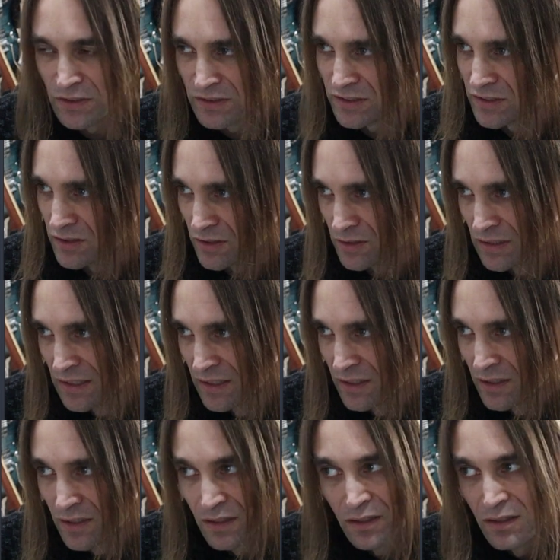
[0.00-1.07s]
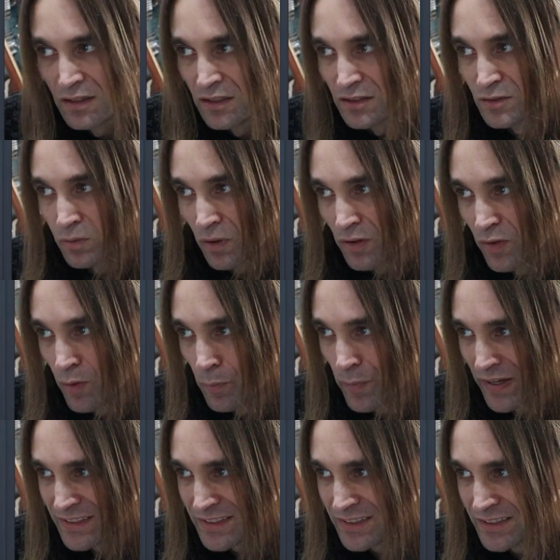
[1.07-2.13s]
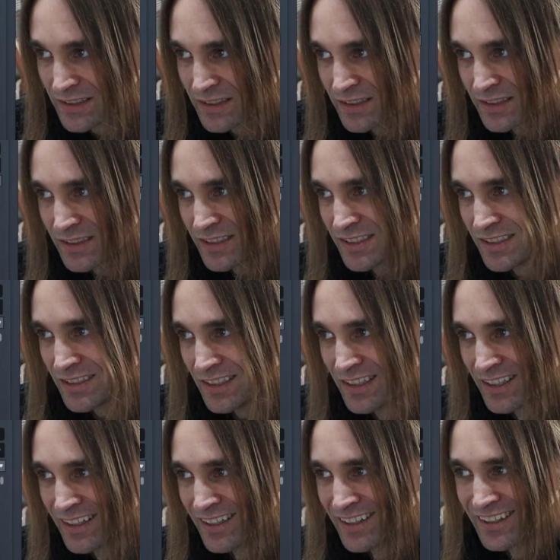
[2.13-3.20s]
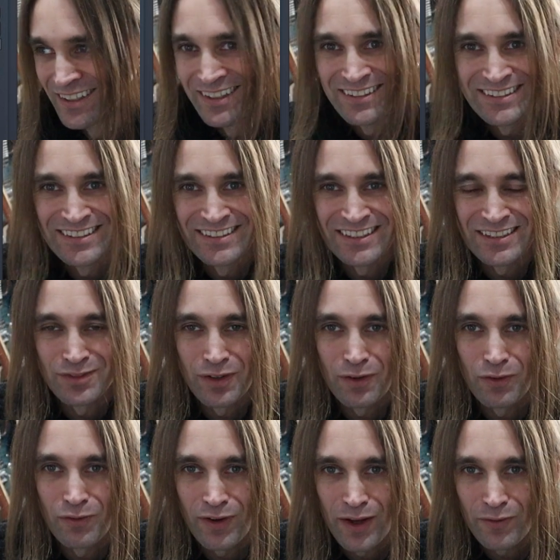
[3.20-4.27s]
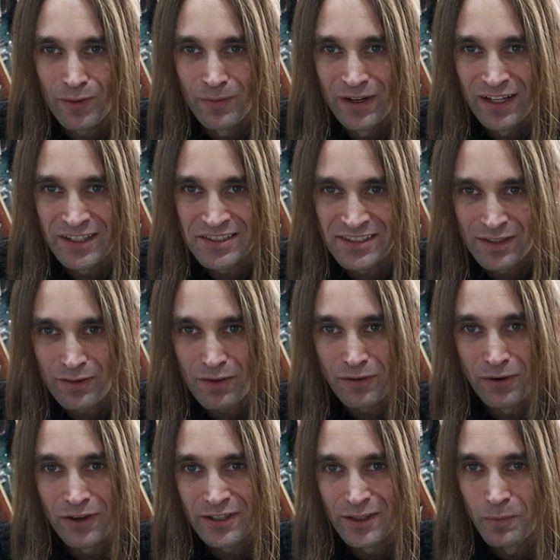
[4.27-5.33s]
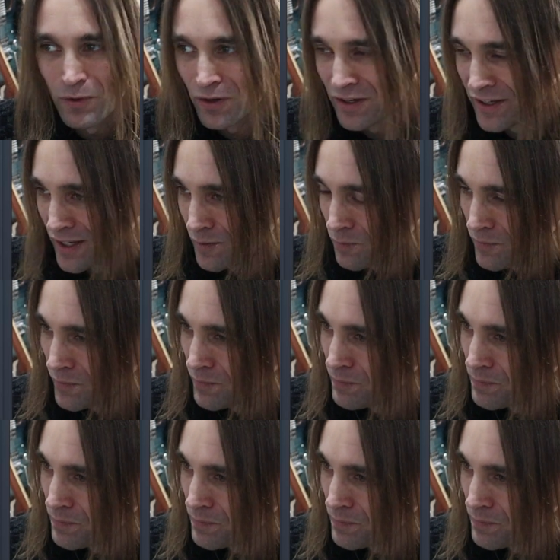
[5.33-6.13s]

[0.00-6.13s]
it's one of the best 6505 emulations I've ever heard in a modeling amp.